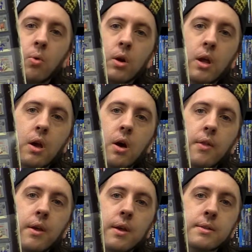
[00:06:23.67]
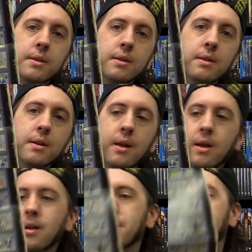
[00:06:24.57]
working on these, and
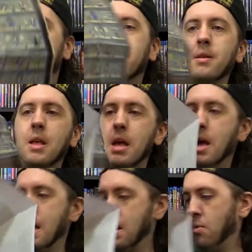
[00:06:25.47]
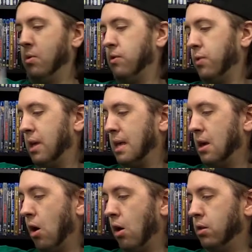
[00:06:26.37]
I wonder if we can
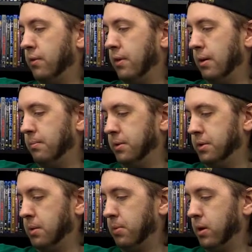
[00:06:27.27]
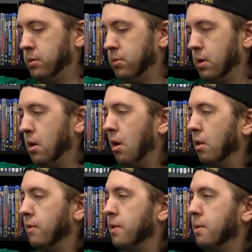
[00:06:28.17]
get all of them. Is that possible to get
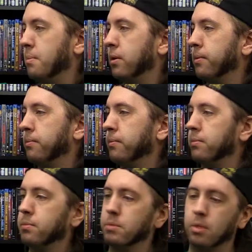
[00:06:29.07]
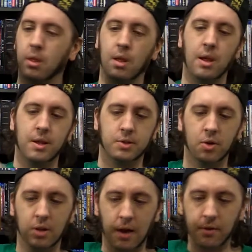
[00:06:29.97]
all of them? Is
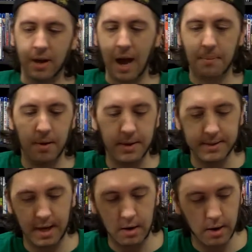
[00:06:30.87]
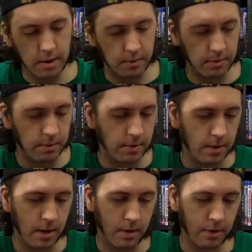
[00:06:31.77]
there a level cap on this? I don't know.
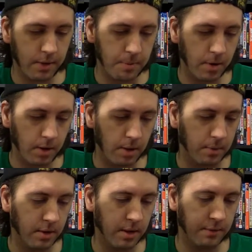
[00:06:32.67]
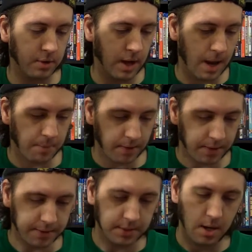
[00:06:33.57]
I don't know if they put a level cap on
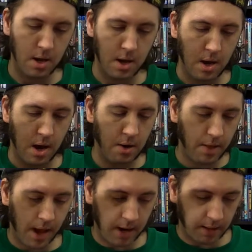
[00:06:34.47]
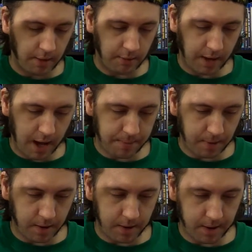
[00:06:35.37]
this. I know they had a level cap
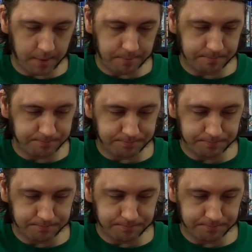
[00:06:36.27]
on